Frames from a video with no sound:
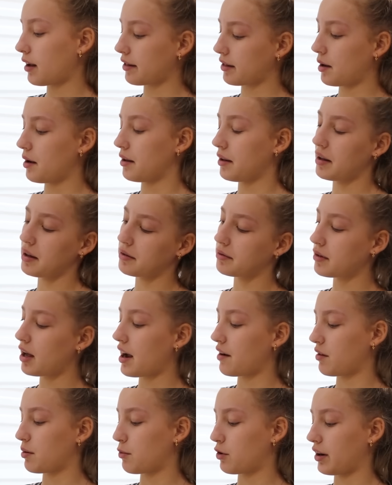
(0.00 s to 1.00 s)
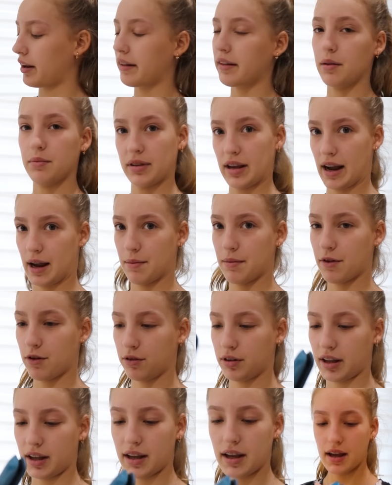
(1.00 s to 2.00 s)
Not, well, not every morning, sometimes
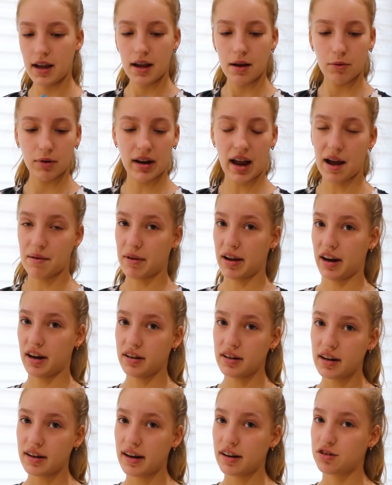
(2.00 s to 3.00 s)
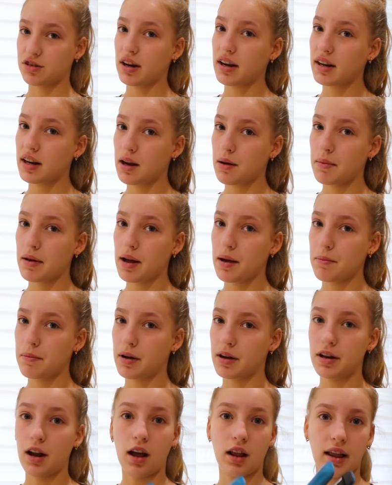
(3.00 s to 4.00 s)
only. When I have my hair done, I straighten it a bit,
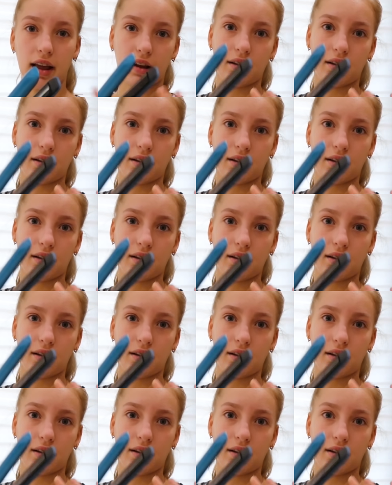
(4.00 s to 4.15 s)
but not